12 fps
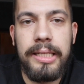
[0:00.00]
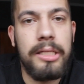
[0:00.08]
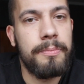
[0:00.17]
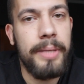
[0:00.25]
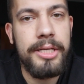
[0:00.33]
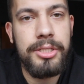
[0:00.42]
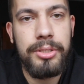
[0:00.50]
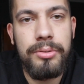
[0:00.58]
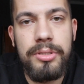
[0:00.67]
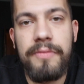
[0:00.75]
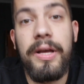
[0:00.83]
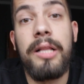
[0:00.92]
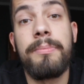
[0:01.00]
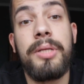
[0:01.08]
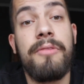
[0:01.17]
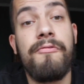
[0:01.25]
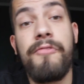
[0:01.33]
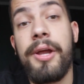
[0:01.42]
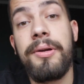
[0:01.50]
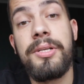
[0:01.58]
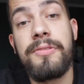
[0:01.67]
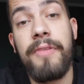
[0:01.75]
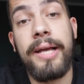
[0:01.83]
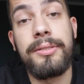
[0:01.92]
It makes you develop in
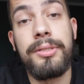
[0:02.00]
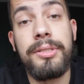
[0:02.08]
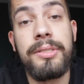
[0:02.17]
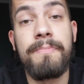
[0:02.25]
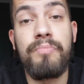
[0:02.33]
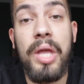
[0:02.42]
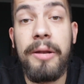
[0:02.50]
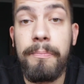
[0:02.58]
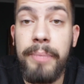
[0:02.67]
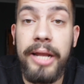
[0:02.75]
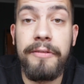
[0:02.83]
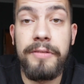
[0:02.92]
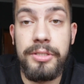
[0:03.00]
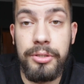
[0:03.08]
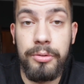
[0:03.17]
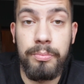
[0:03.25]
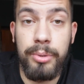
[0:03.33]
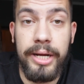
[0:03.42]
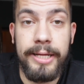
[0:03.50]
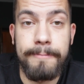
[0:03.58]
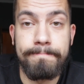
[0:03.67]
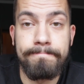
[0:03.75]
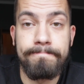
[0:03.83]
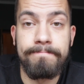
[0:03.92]
various vectors and benefits your
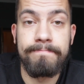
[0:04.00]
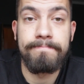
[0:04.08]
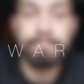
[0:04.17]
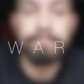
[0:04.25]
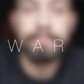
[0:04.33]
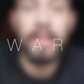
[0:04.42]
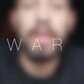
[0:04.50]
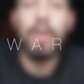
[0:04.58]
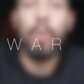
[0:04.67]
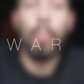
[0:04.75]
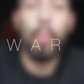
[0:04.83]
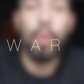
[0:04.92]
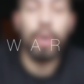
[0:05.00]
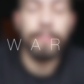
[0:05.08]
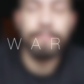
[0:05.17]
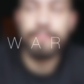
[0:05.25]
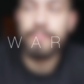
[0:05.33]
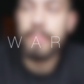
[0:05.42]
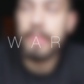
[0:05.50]
brain. War.